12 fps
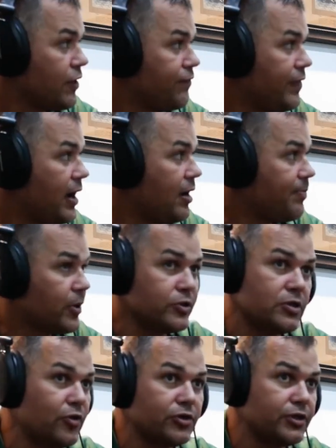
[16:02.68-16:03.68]
far,
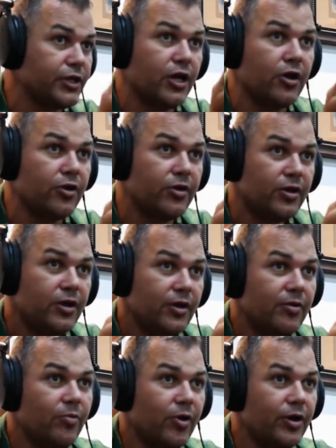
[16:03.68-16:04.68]
because I've got to know
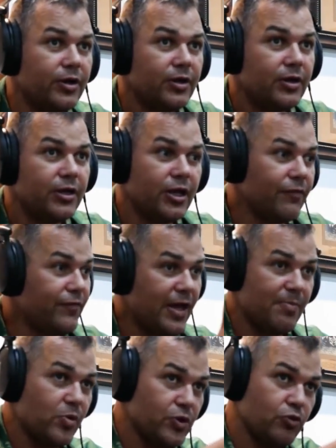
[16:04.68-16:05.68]
what
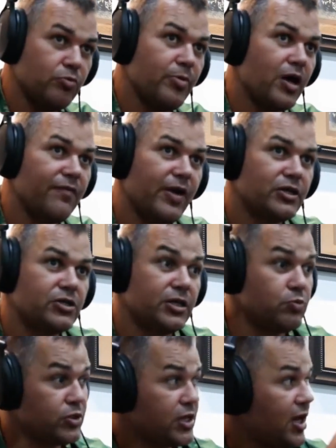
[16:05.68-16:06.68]
your motivation
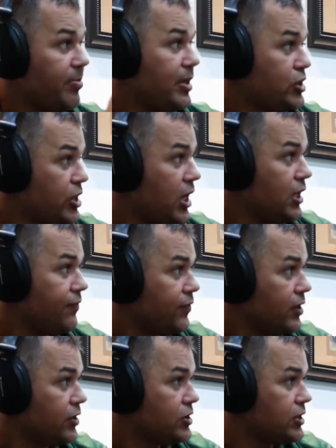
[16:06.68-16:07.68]
is, what's going to be a challenge for
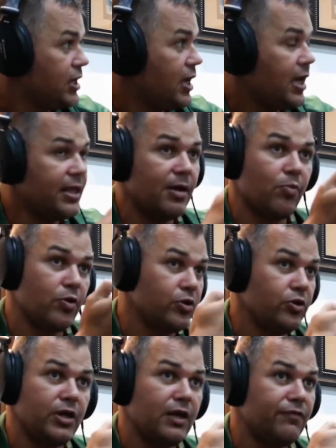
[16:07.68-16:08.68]
you this year, and then what
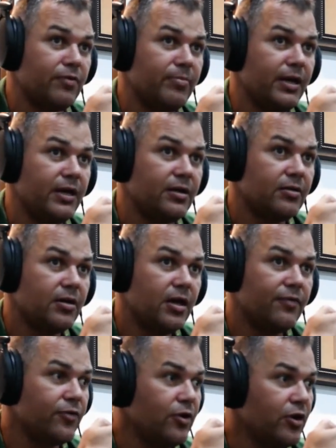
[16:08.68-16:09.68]
you need from me.
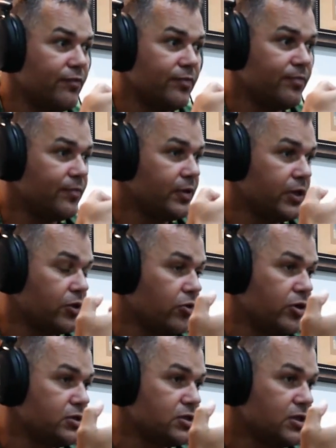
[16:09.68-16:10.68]
And for a lot of the
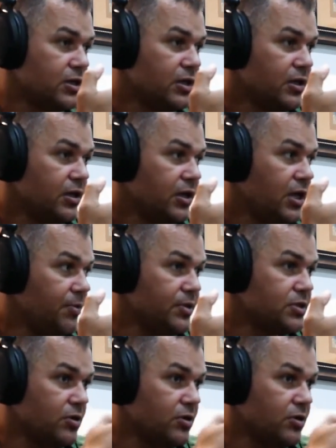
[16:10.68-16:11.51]
guys, it was,